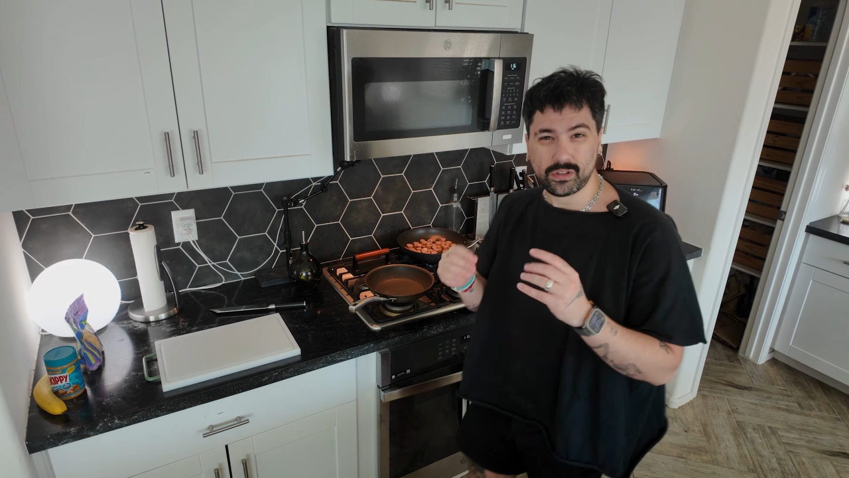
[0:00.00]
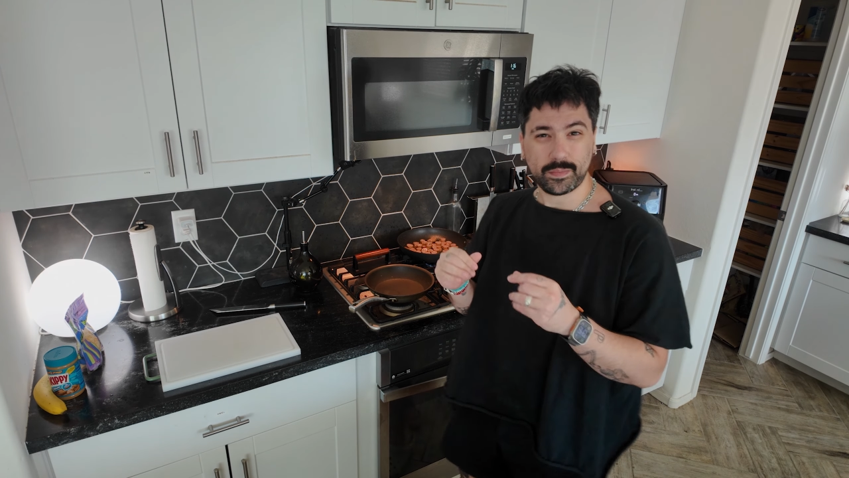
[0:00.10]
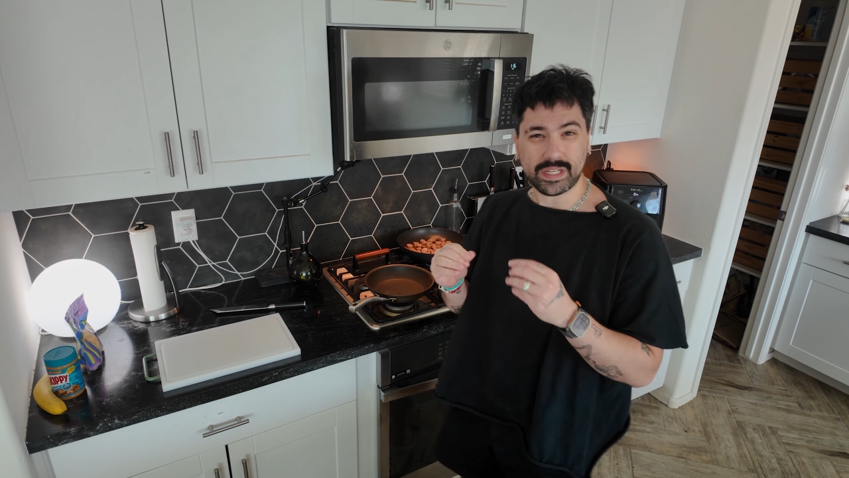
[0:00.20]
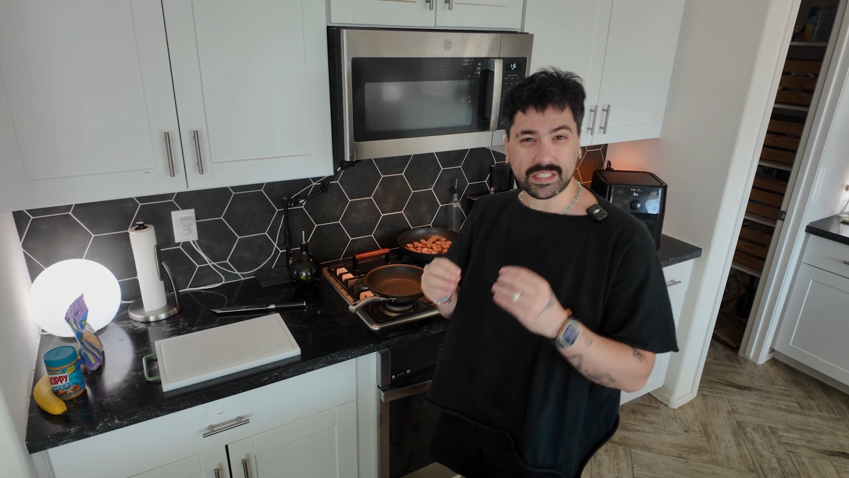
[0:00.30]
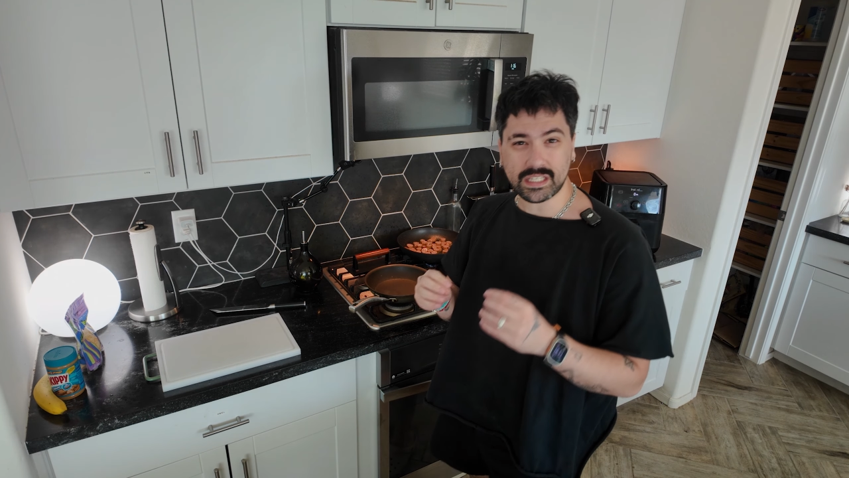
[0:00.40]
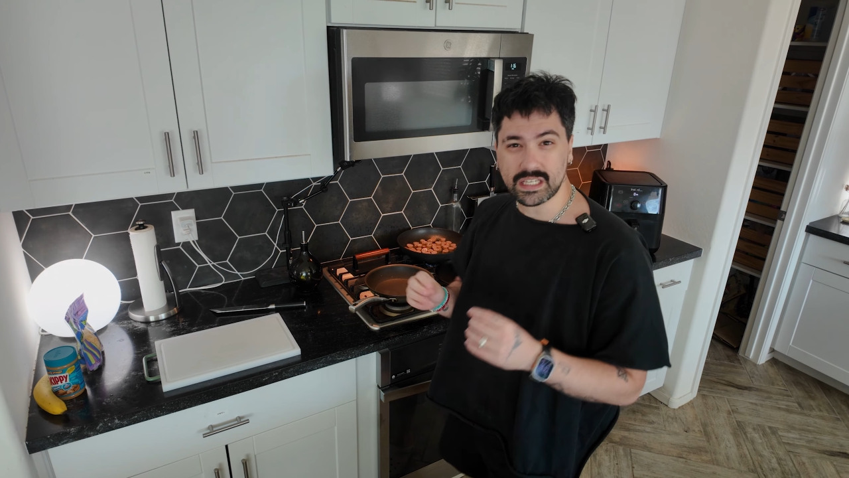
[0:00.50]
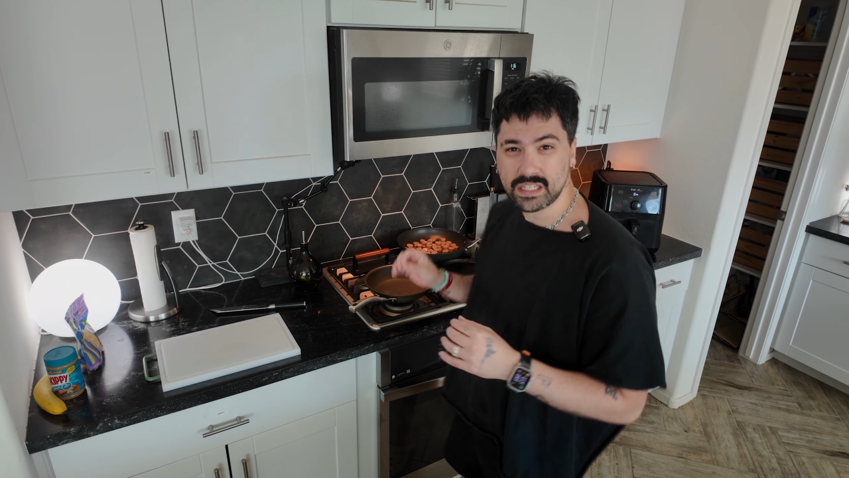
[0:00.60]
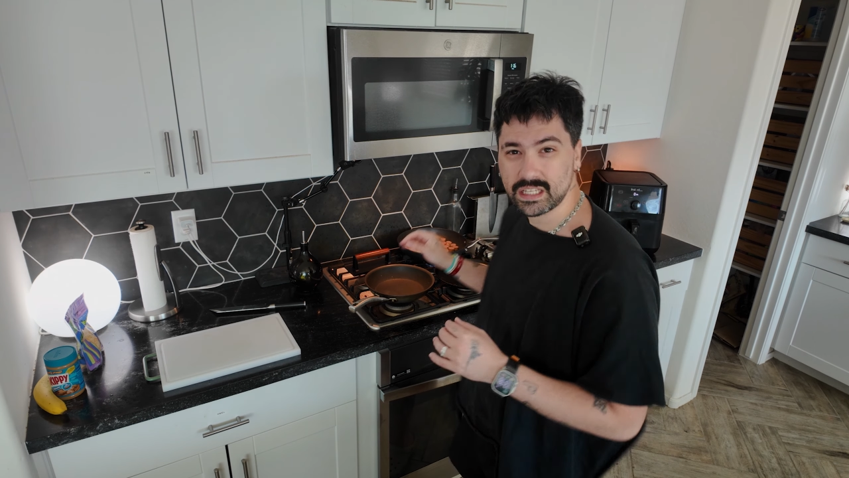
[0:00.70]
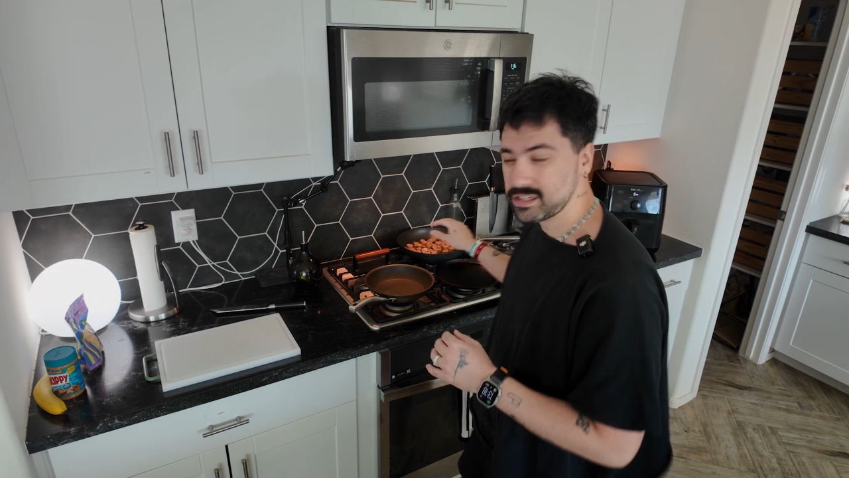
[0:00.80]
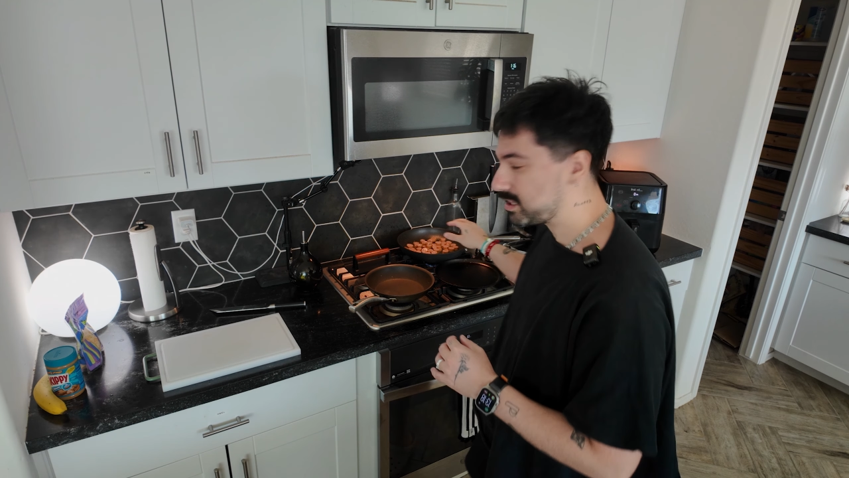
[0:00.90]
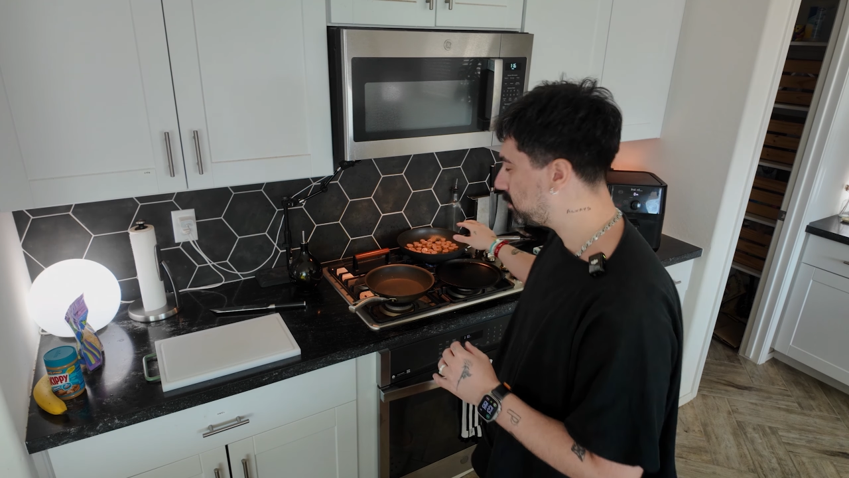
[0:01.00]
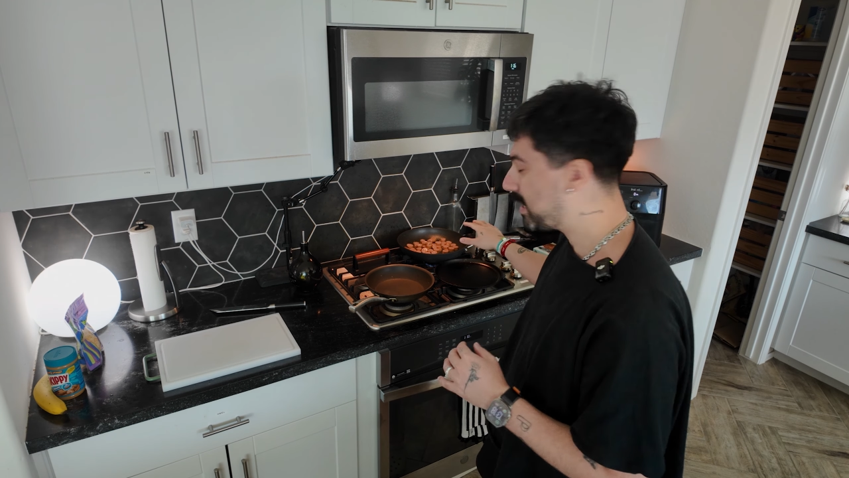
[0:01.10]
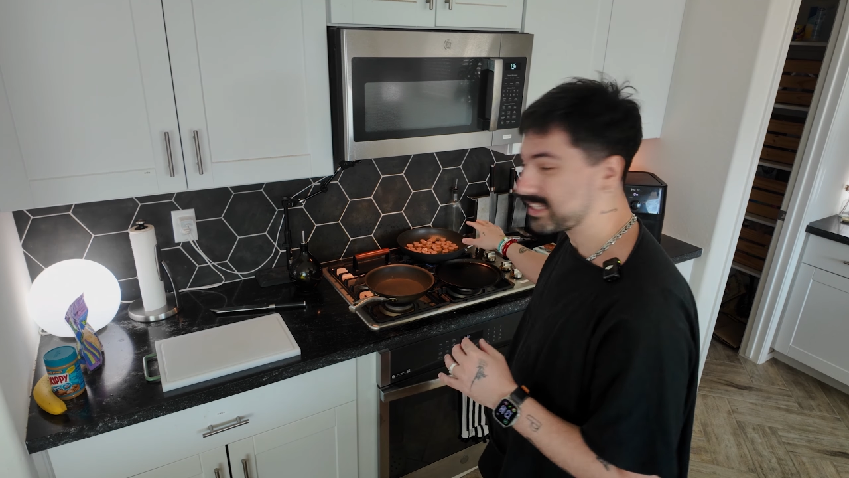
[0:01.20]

a little bit of seasonings on them.